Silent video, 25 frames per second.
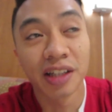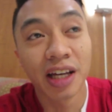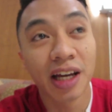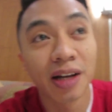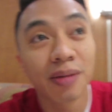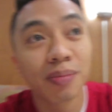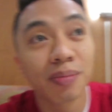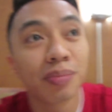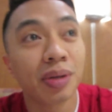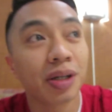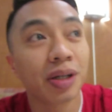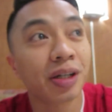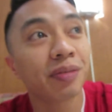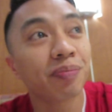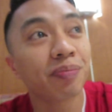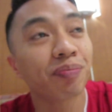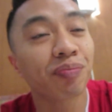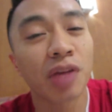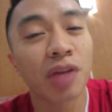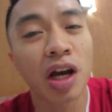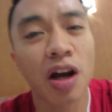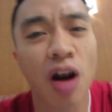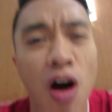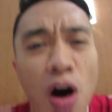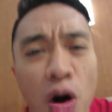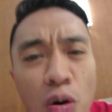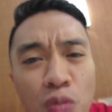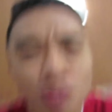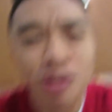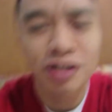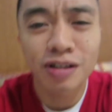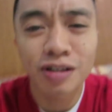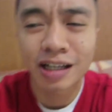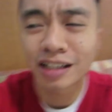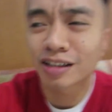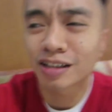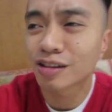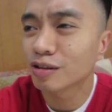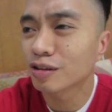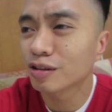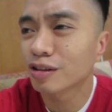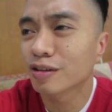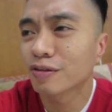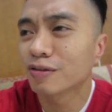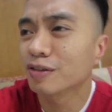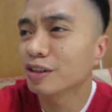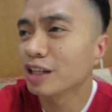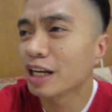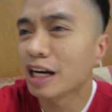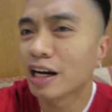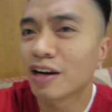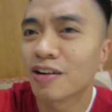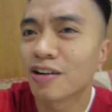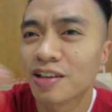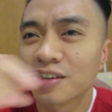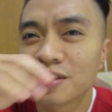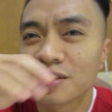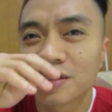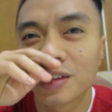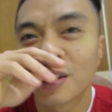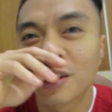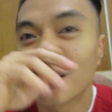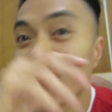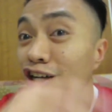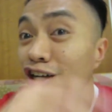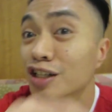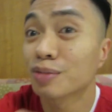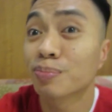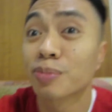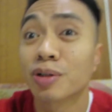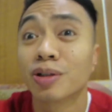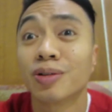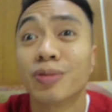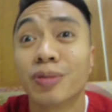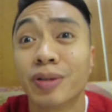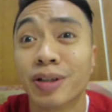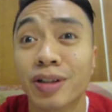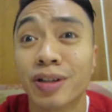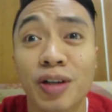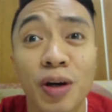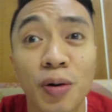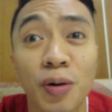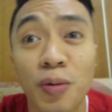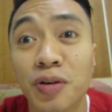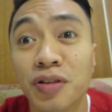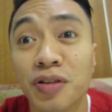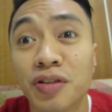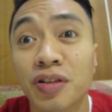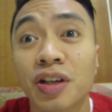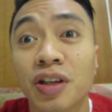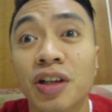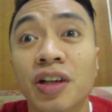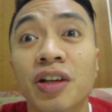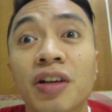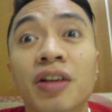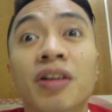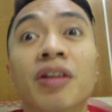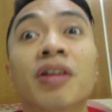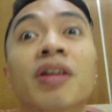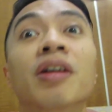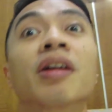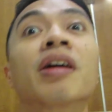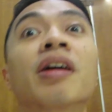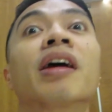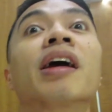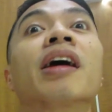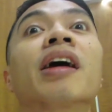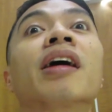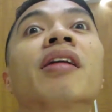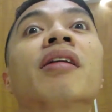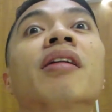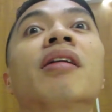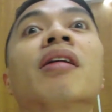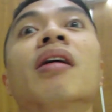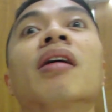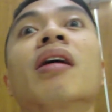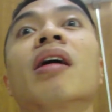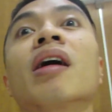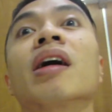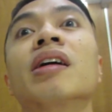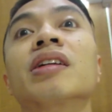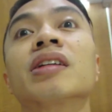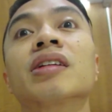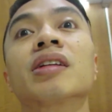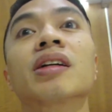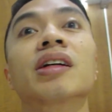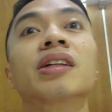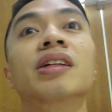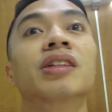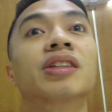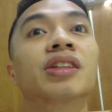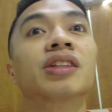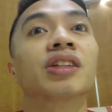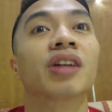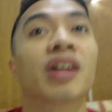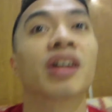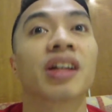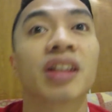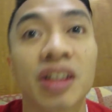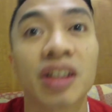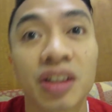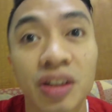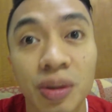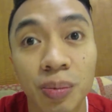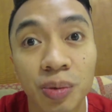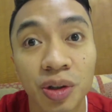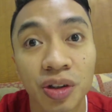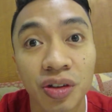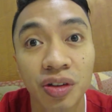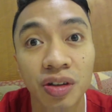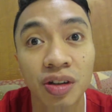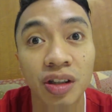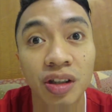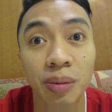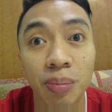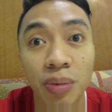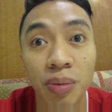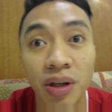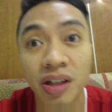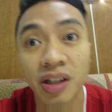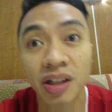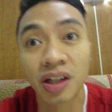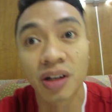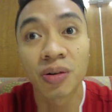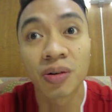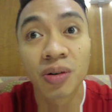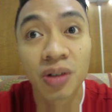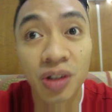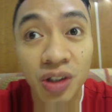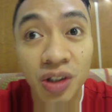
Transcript: that, but I always like to look for the areas in the hospital where no one's here. And I just like to chill. I think someone's asleep right now.